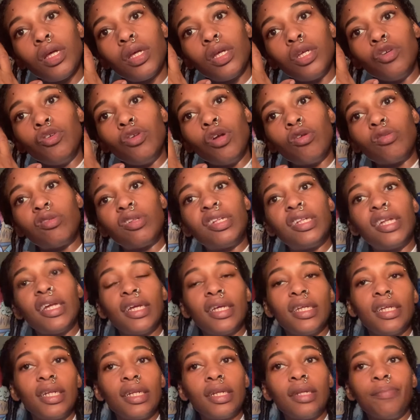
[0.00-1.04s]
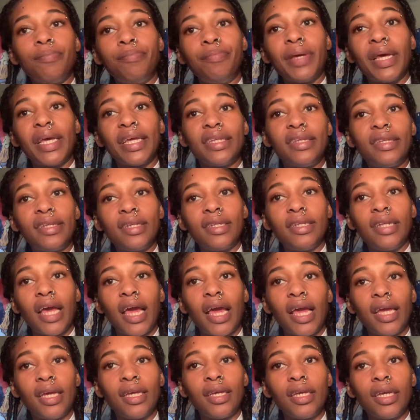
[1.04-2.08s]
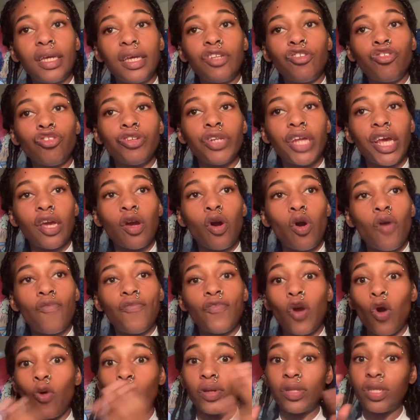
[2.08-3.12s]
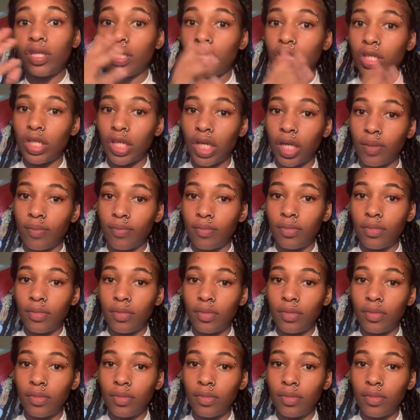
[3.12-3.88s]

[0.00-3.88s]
you know, sitting in the bed today, it's your day off, going to the gym.